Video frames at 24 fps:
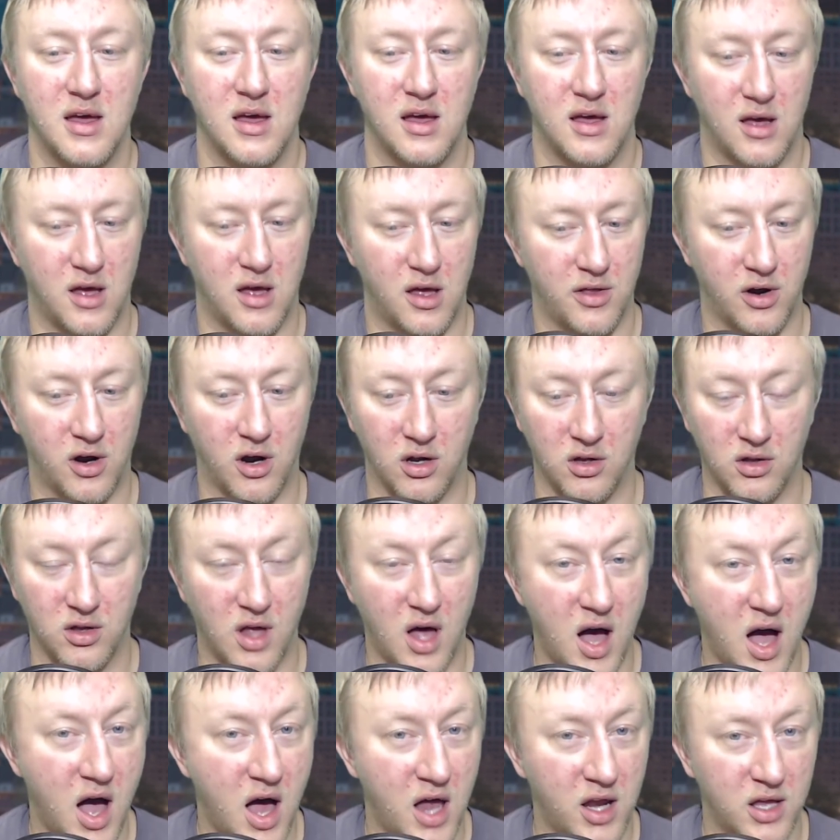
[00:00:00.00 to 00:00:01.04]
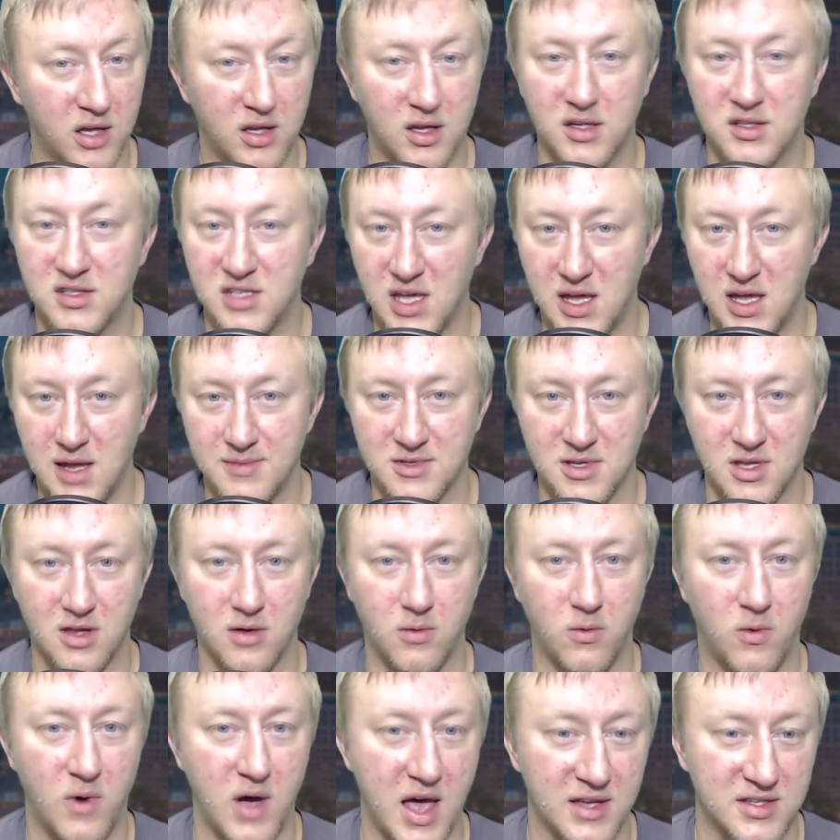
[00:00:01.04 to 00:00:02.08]
There are a lot of good teams in the
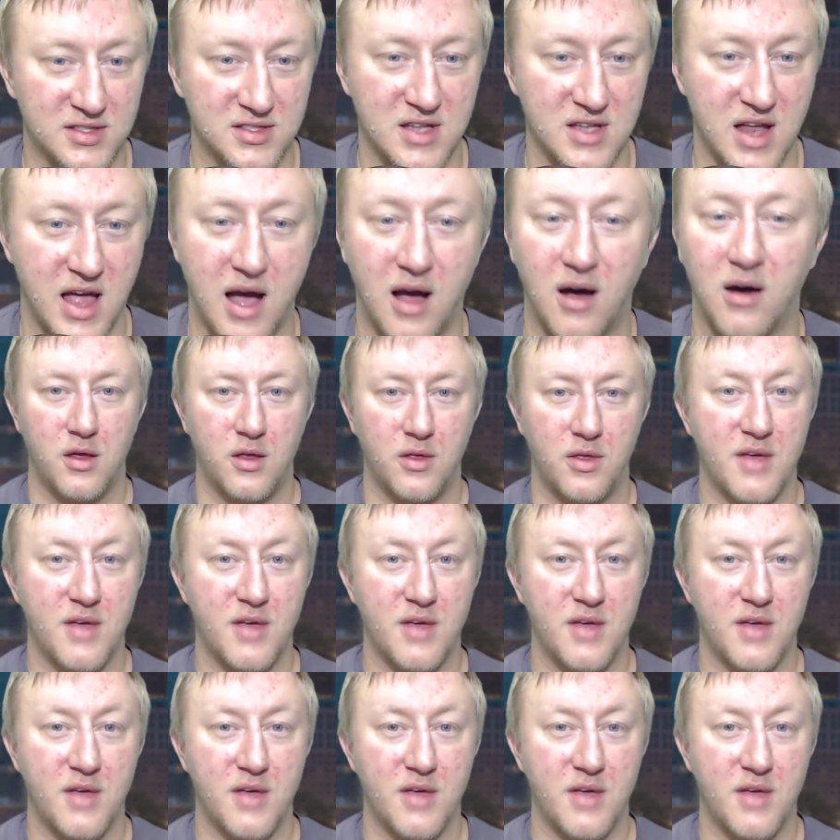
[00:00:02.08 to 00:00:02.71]
West now.